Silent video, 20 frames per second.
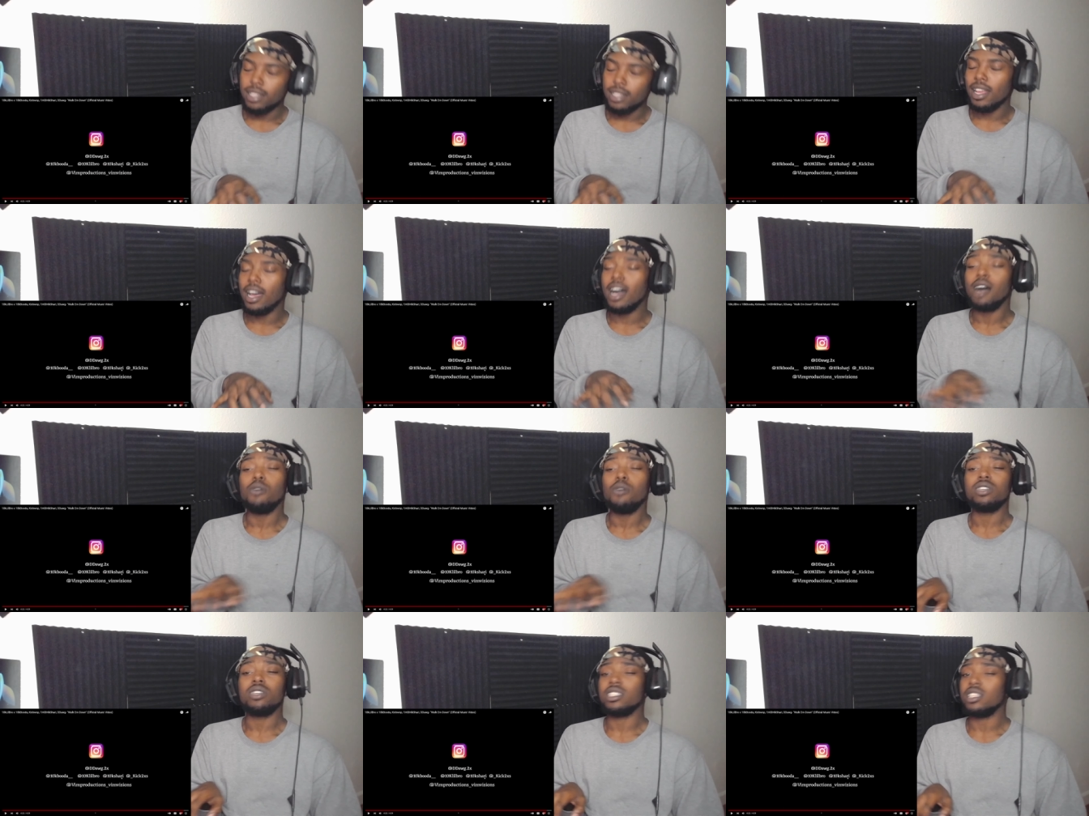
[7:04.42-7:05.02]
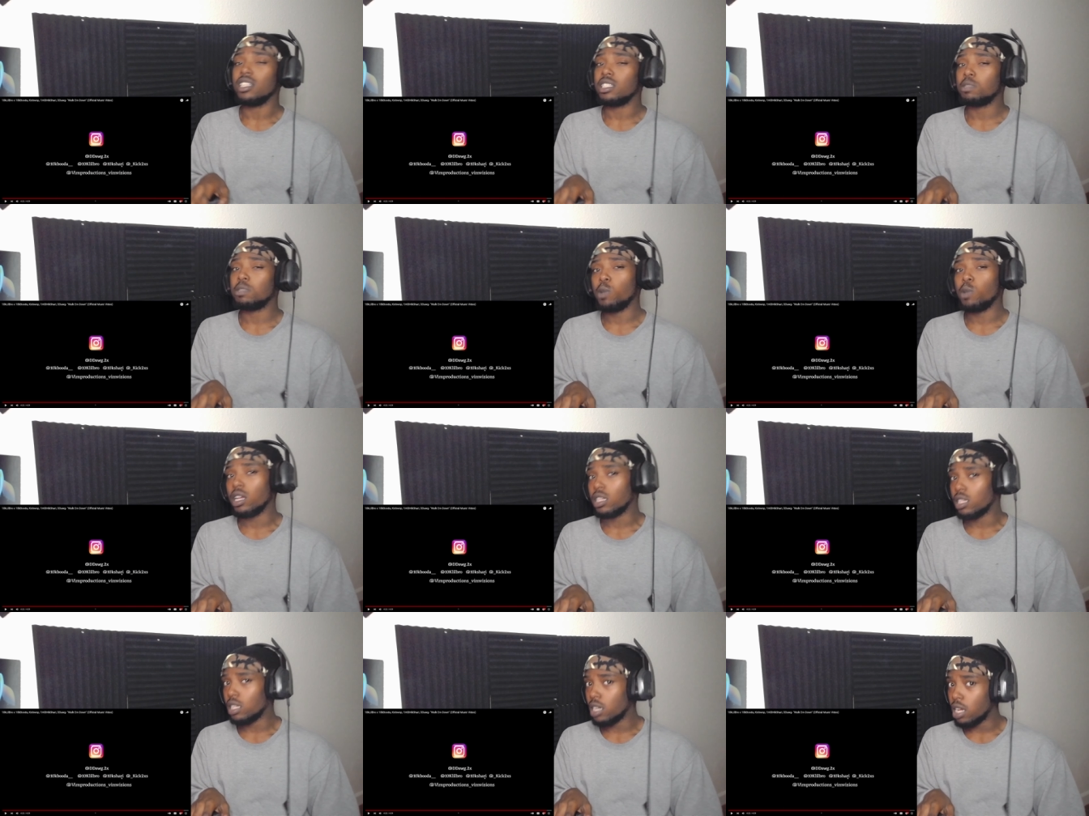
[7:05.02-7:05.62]
I wasn't
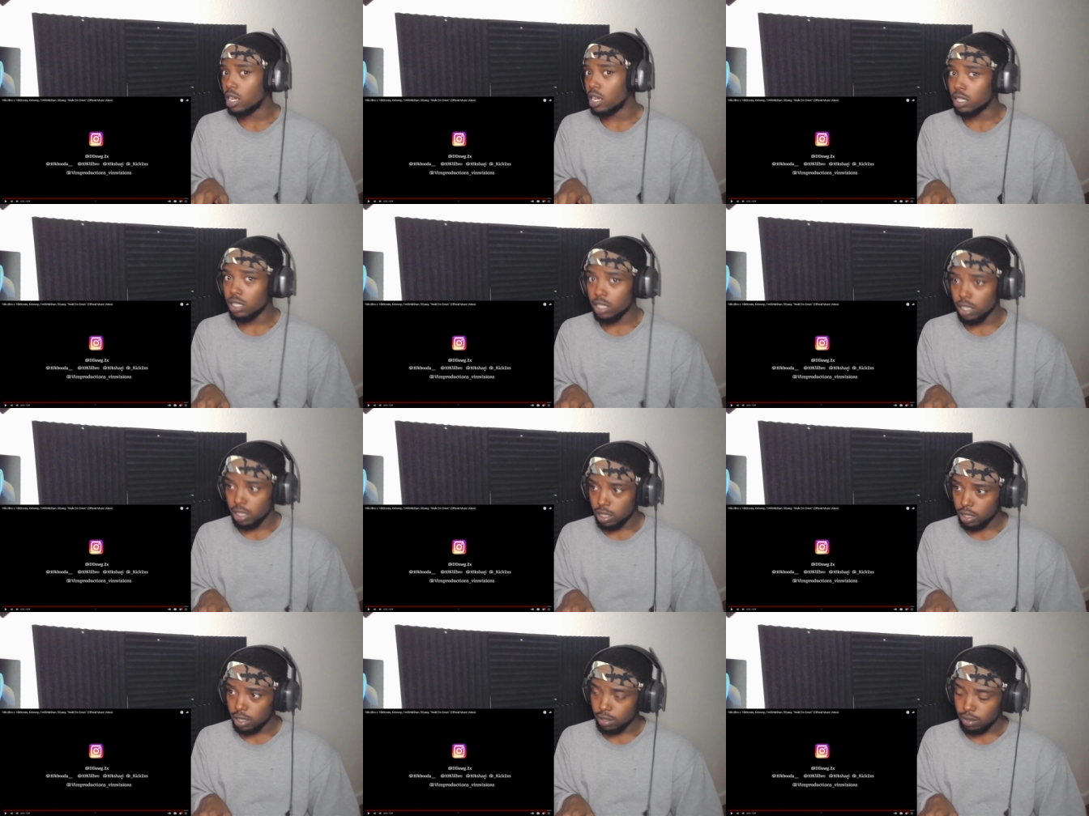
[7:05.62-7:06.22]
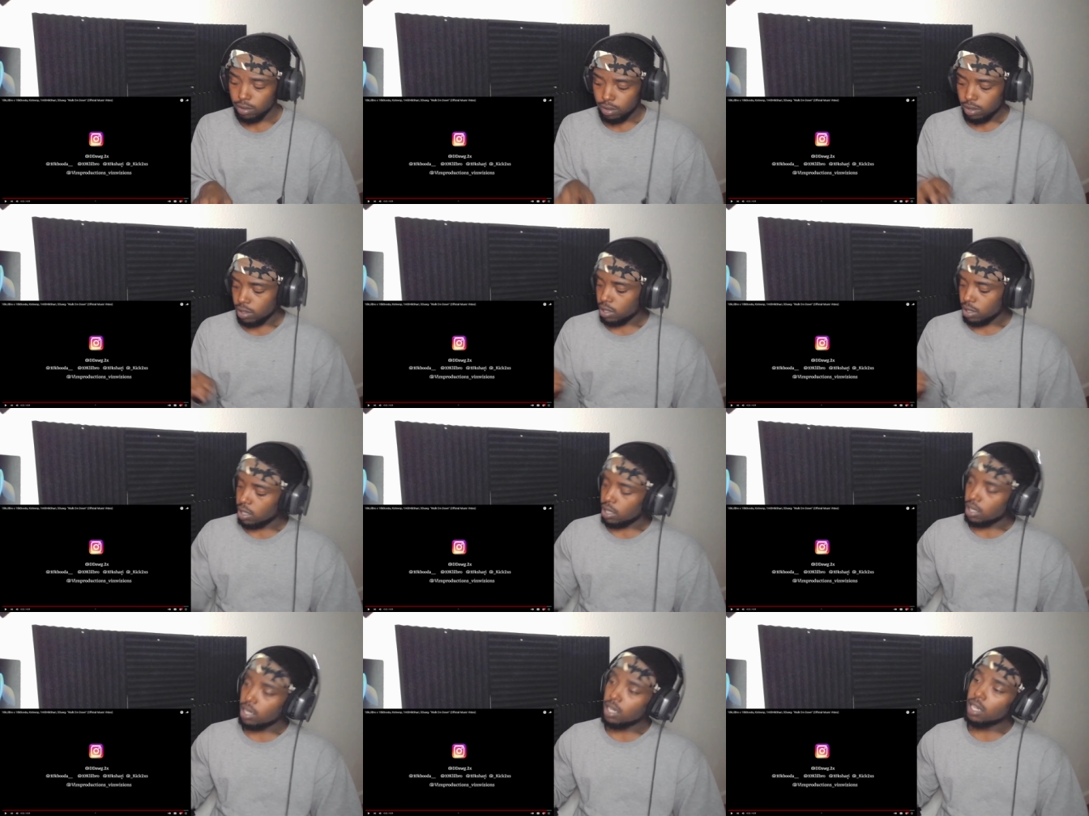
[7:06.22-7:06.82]
expecting that shit.
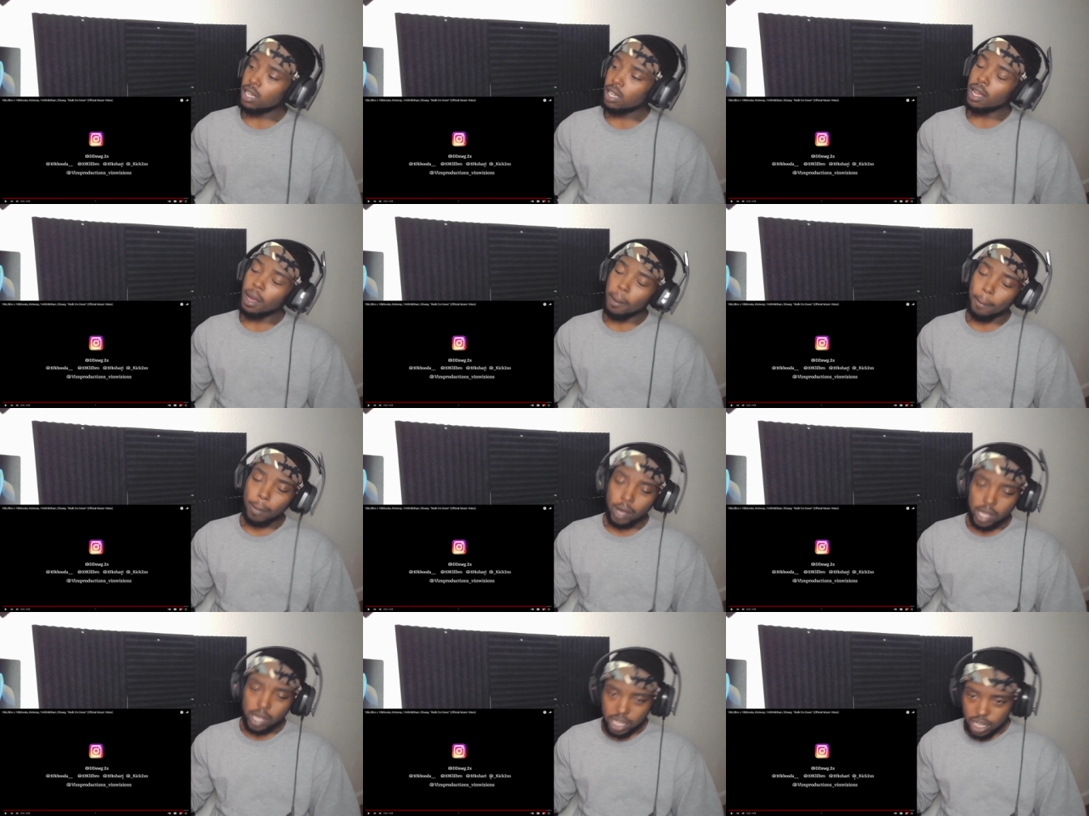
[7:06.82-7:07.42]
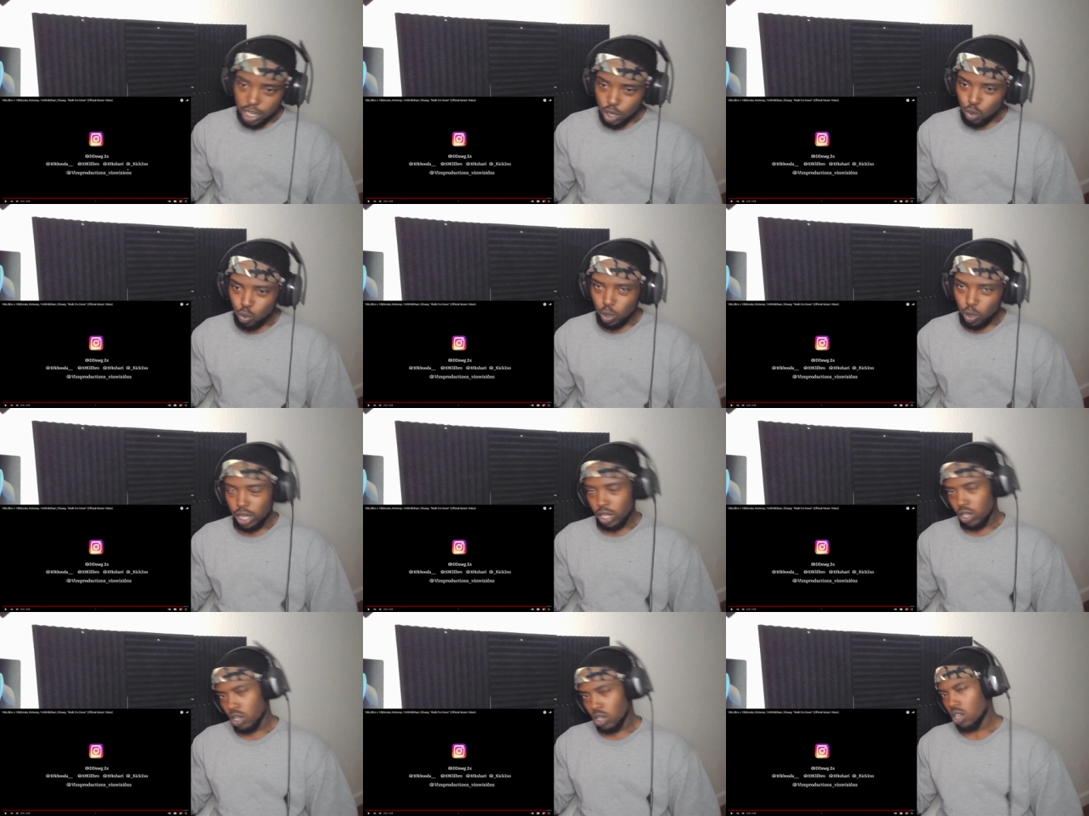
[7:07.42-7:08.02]
But
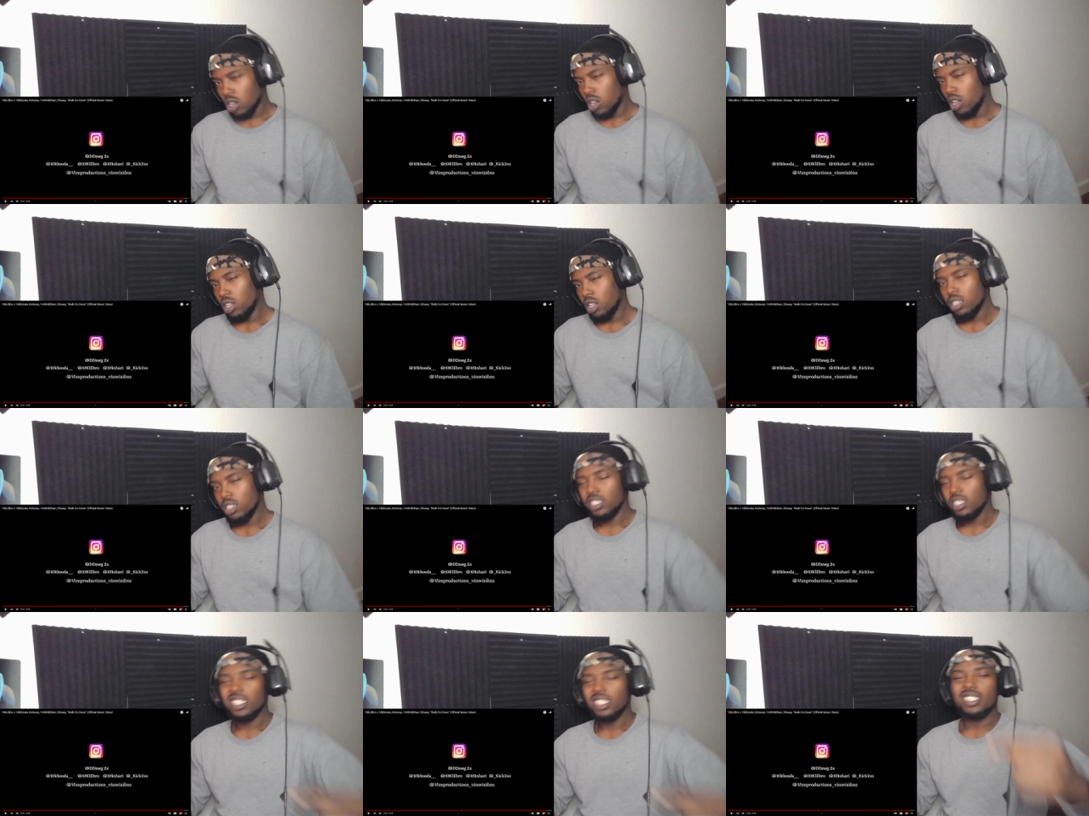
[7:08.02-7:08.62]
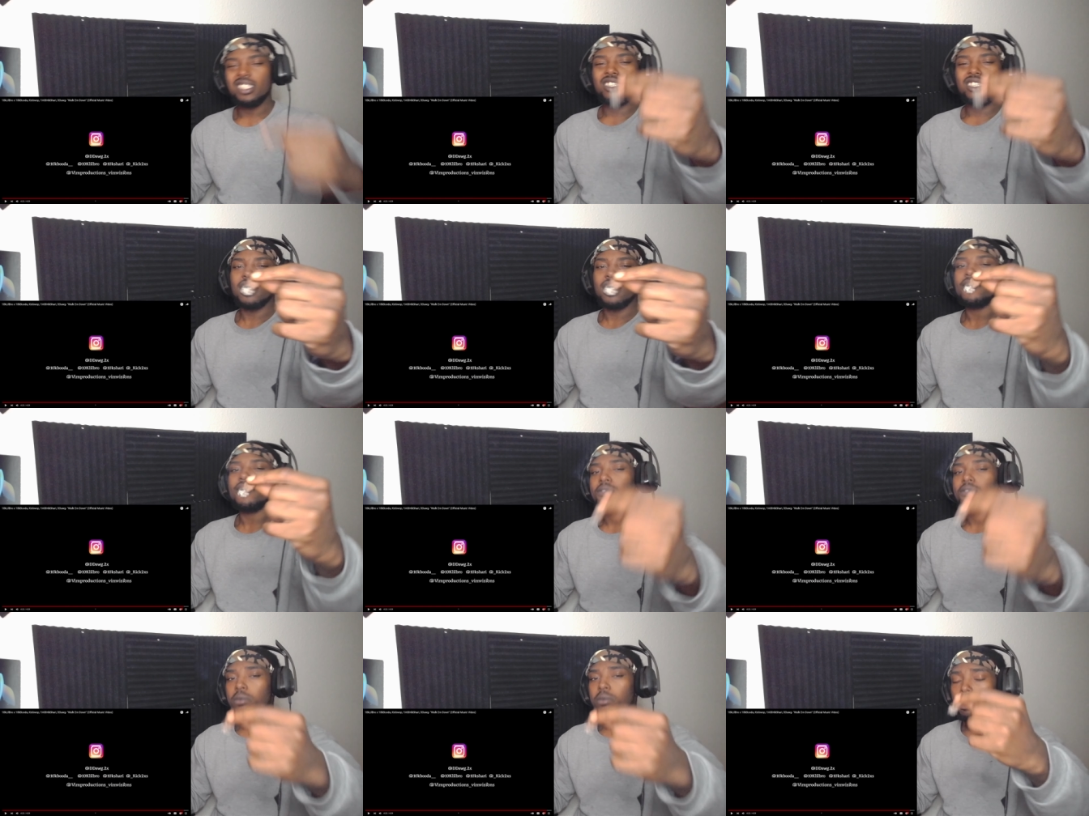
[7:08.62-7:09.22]
anyway, y'all, this is John
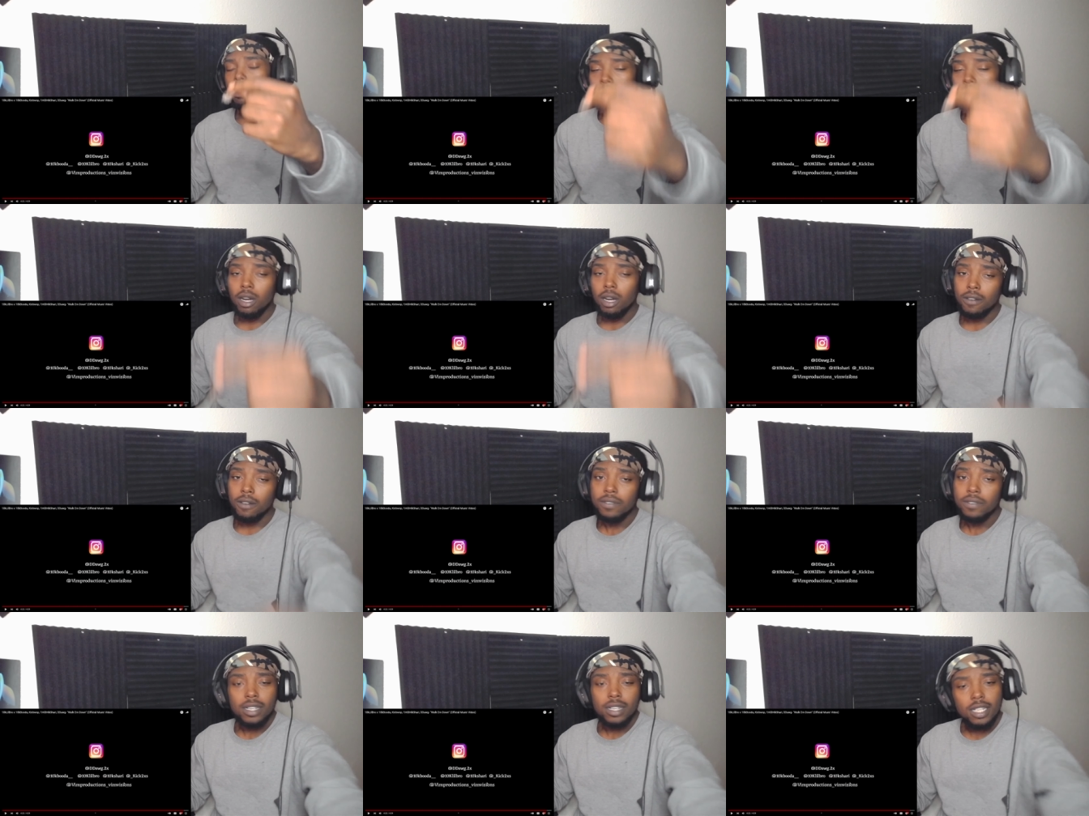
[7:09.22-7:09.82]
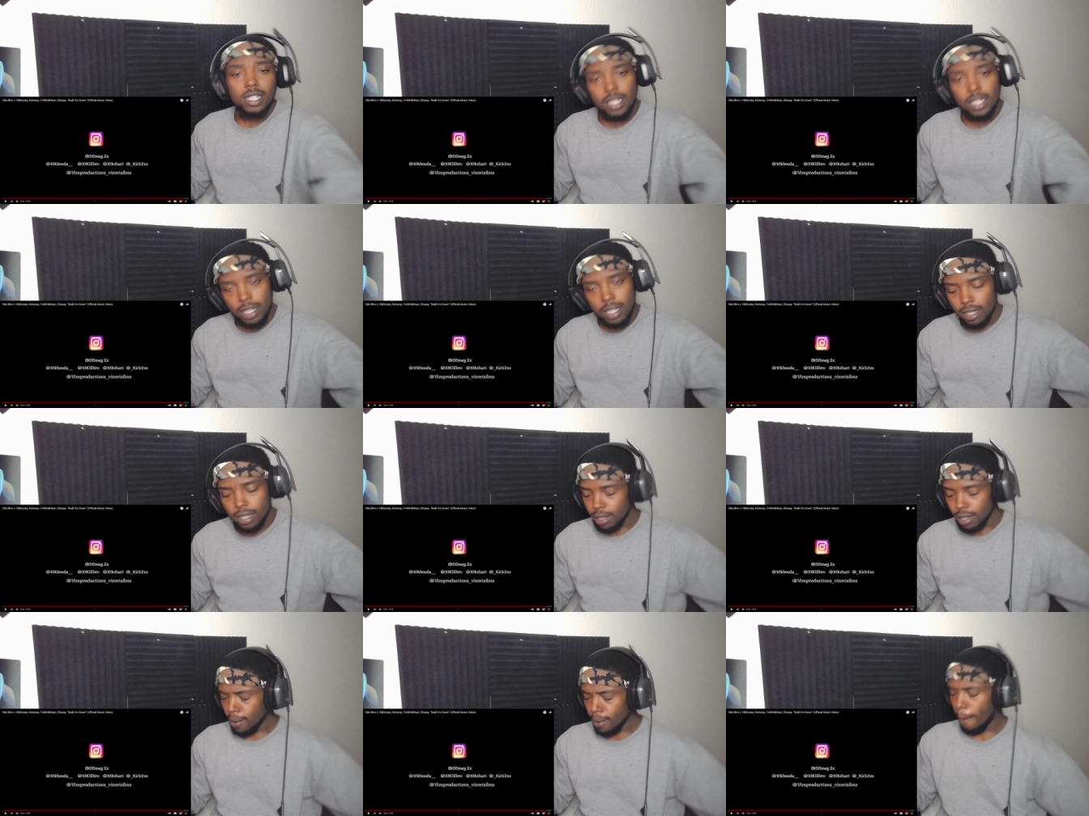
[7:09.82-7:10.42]
from the motherfucking land.